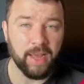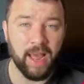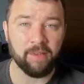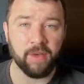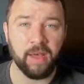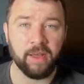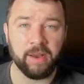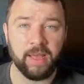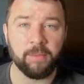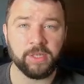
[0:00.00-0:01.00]
have an
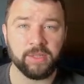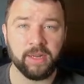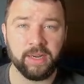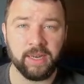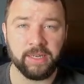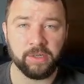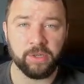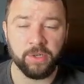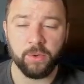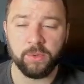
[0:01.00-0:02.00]
image that I'd like
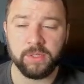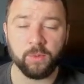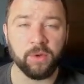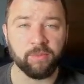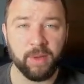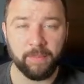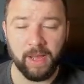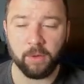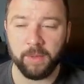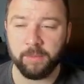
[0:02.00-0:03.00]
to use. It's one of my
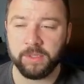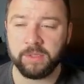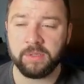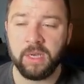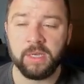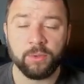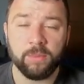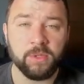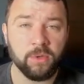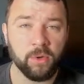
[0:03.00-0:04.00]
backup images, so I'm
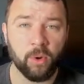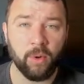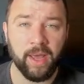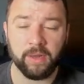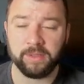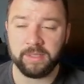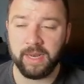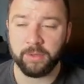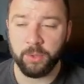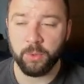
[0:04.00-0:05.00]
just going to go ahead and
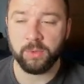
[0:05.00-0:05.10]
select Use